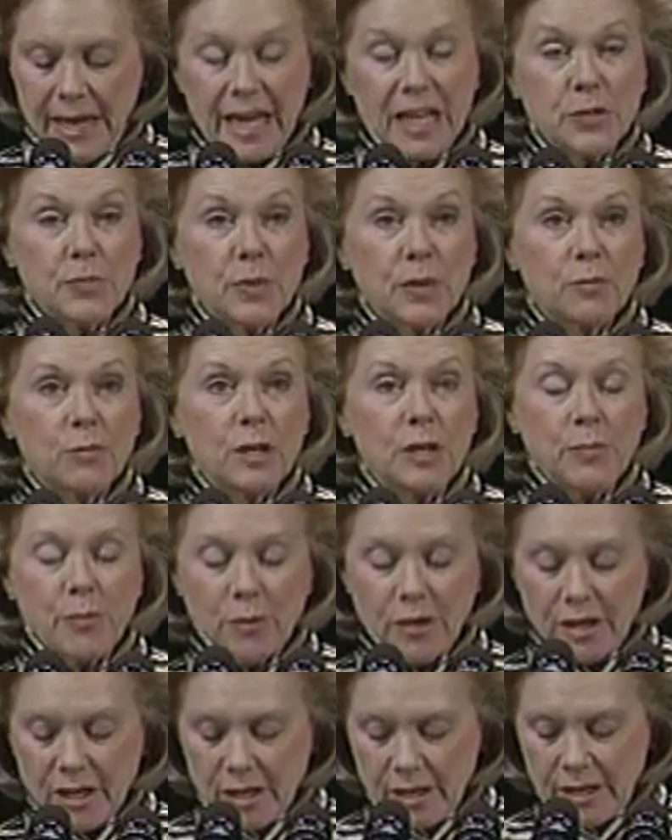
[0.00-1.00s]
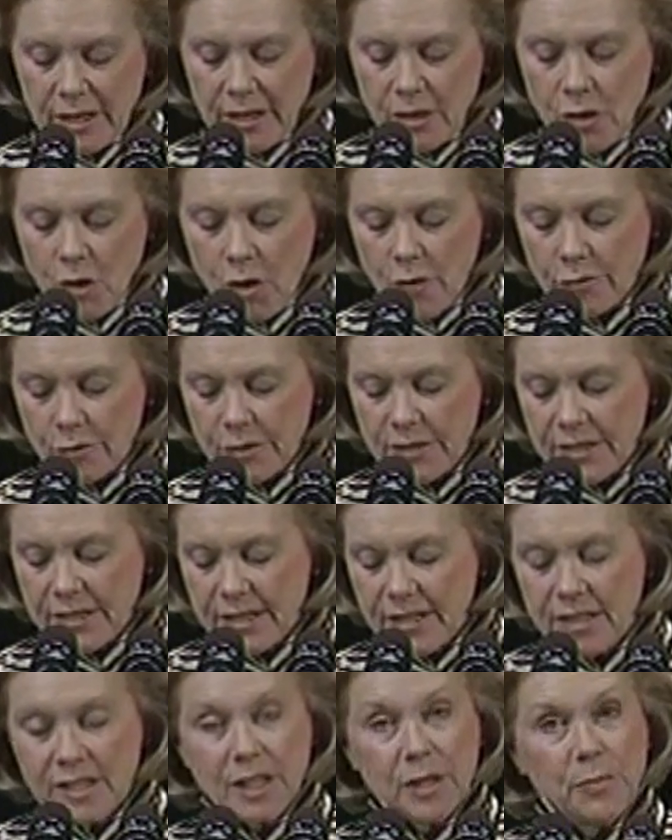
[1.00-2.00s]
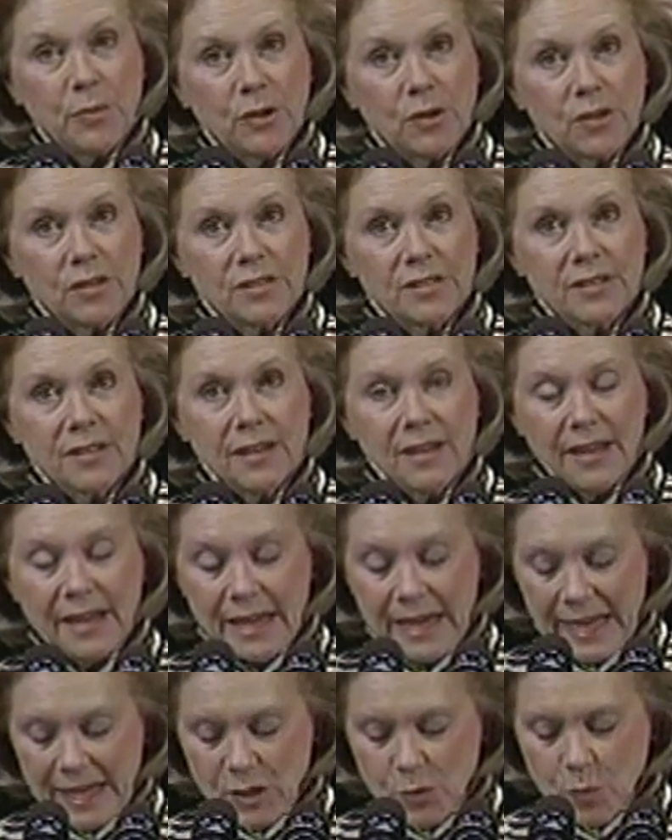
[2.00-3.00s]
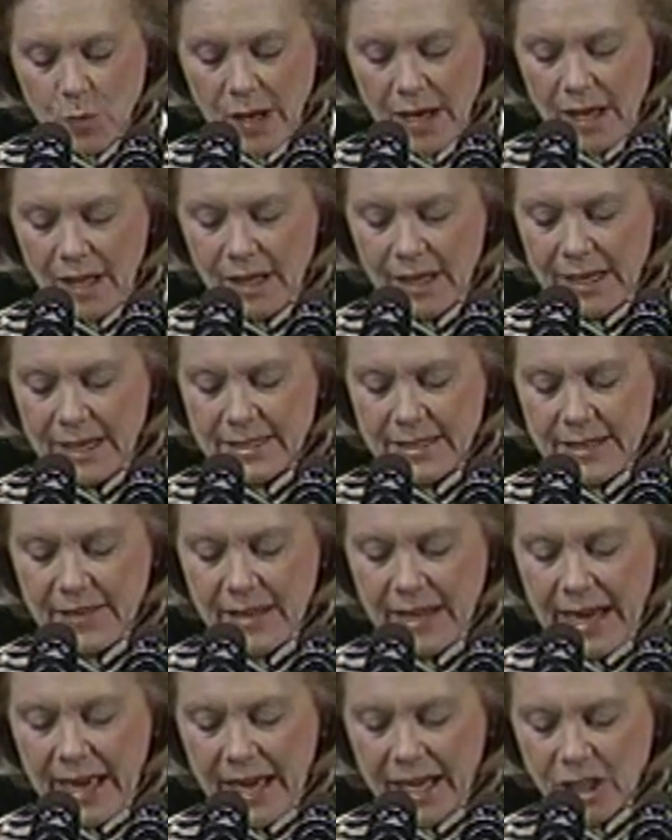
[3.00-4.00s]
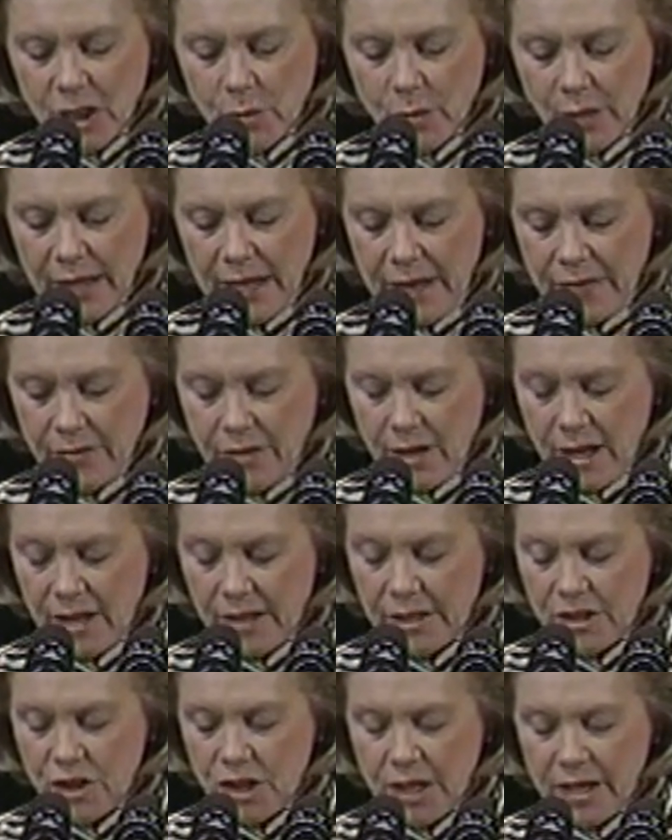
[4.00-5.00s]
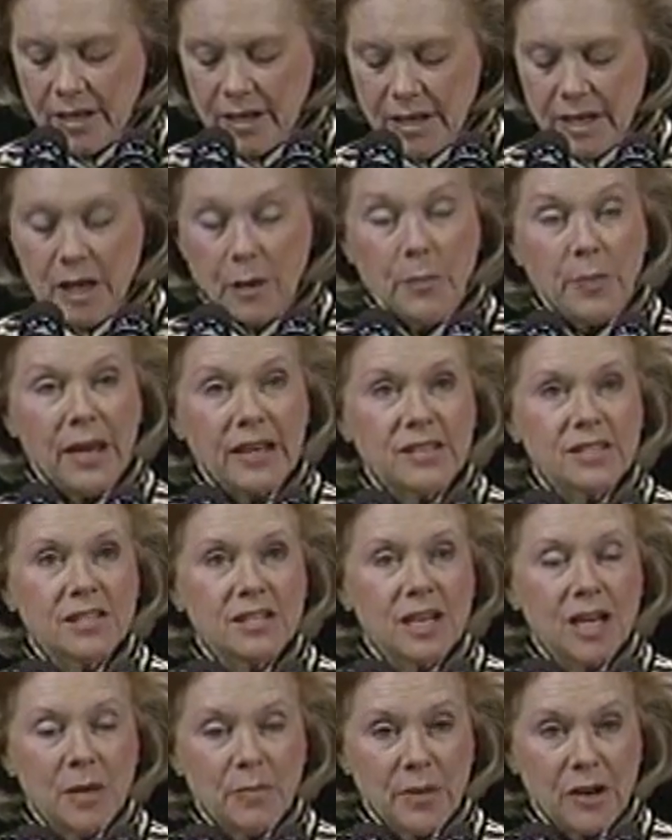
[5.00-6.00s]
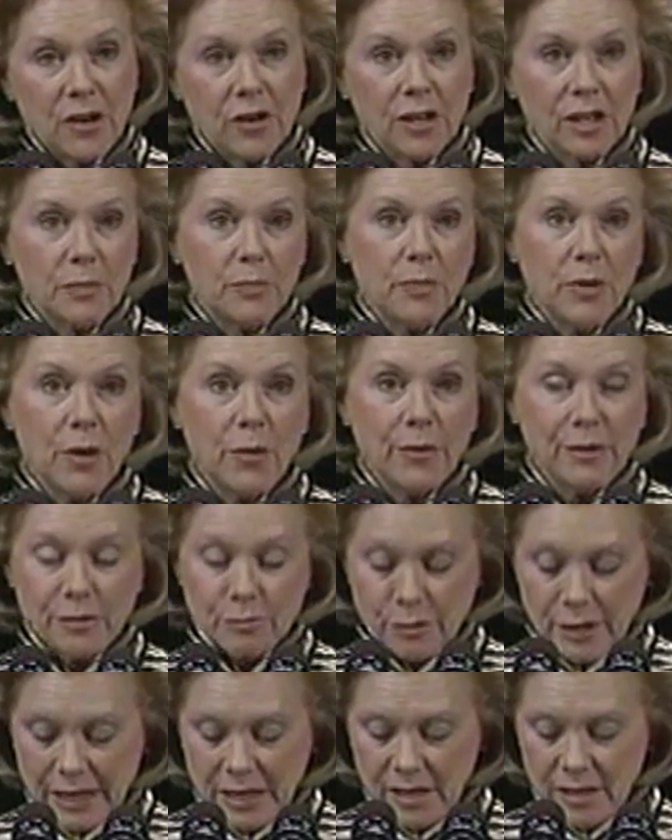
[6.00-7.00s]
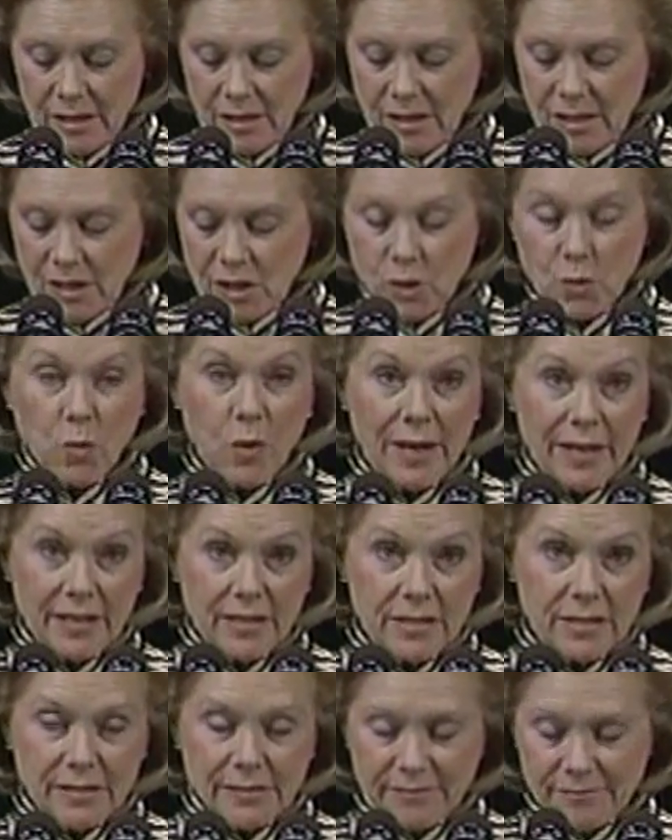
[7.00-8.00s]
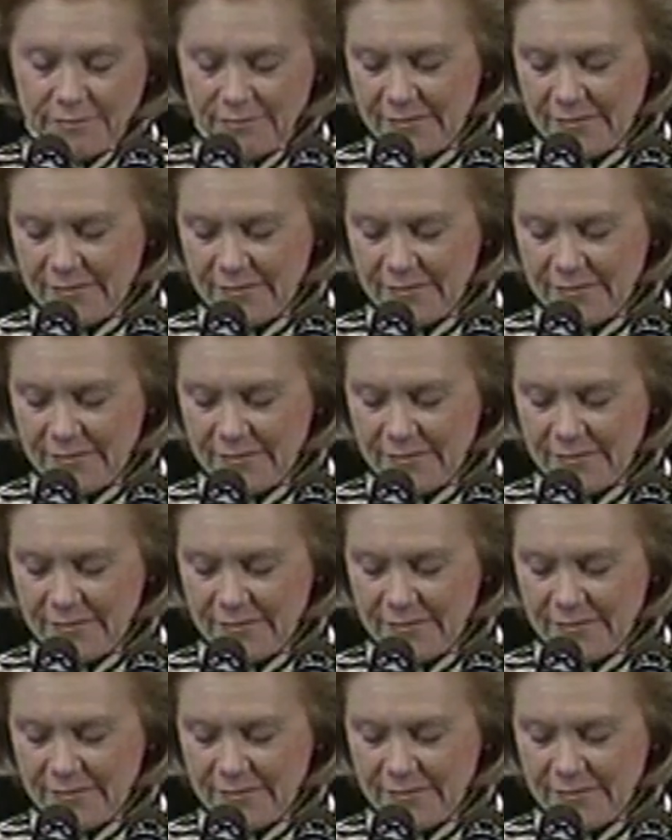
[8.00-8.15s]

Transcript: has been reprinted in over 60 books, as well as in the annual anthology Best American Poetry twice.